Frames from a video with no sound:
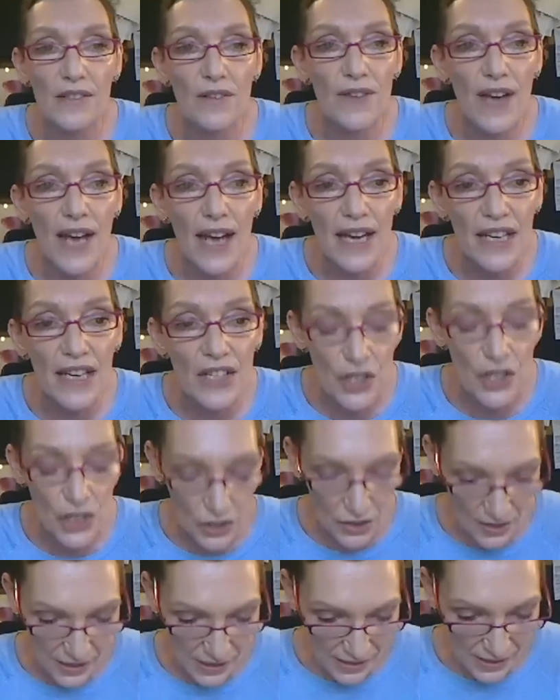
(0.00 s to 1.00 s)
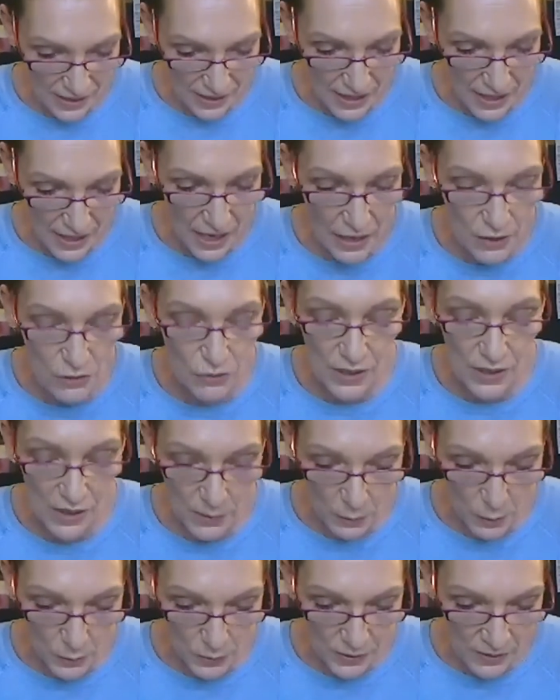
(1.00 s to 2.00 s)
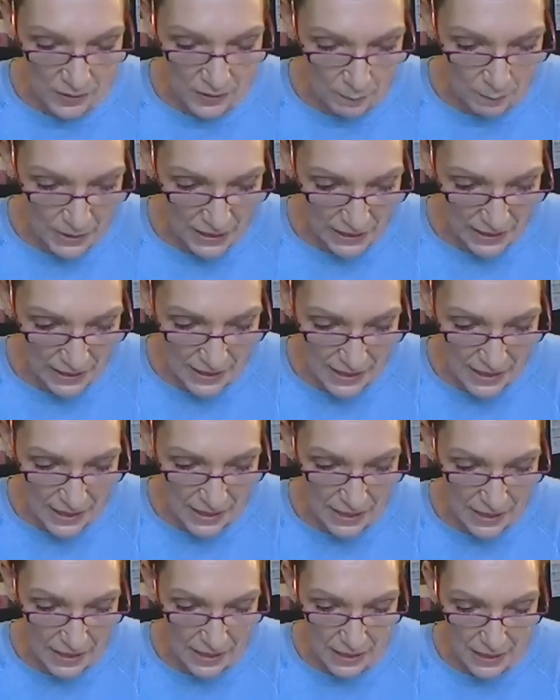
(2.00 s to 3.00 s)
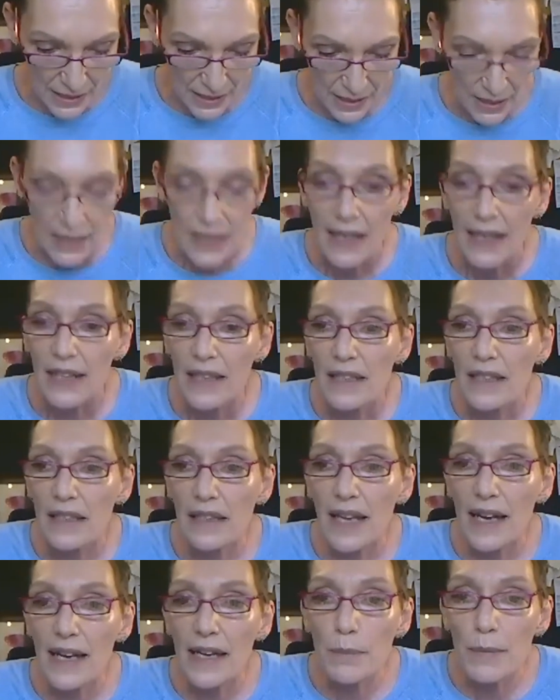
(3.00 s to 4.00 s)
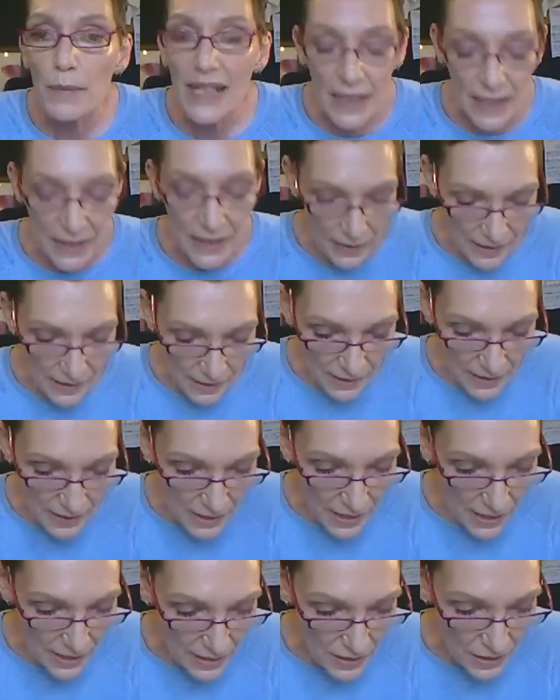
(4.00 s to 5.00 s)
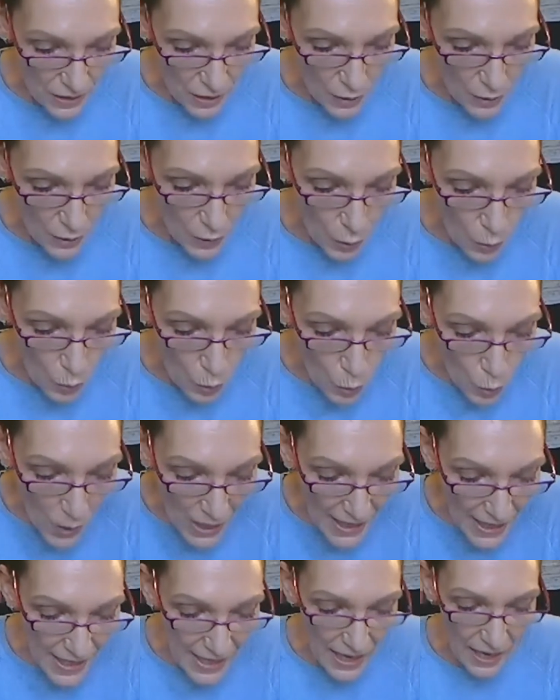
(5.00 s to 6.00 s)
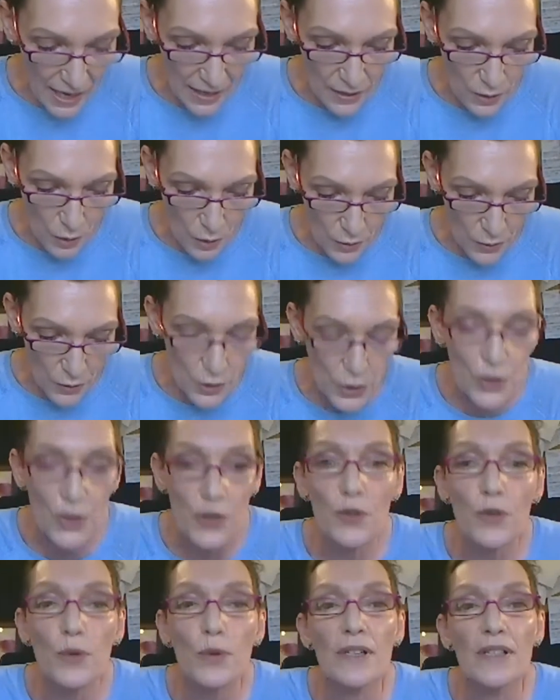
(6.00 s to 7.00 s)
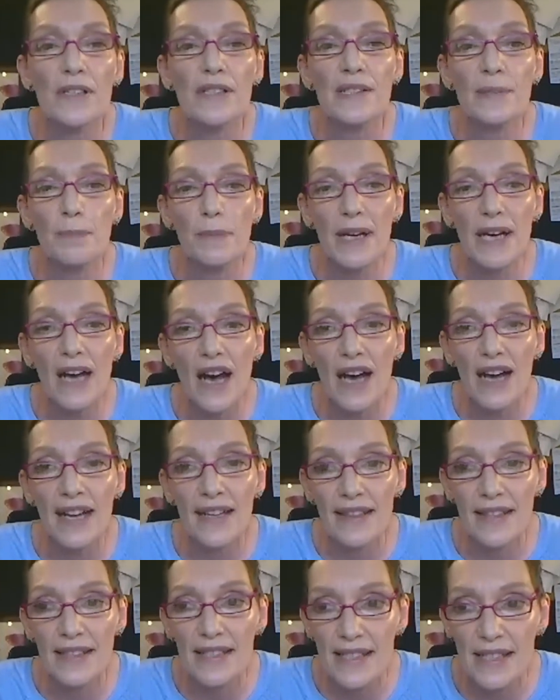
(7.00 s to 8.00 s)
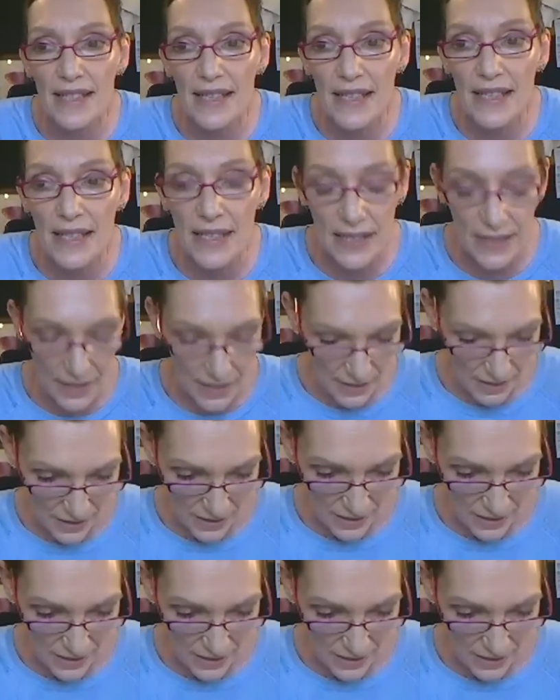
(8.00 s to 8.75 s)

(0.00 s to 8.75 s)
of agency and responsibility, claiming instead that we are not the doers behind the deed.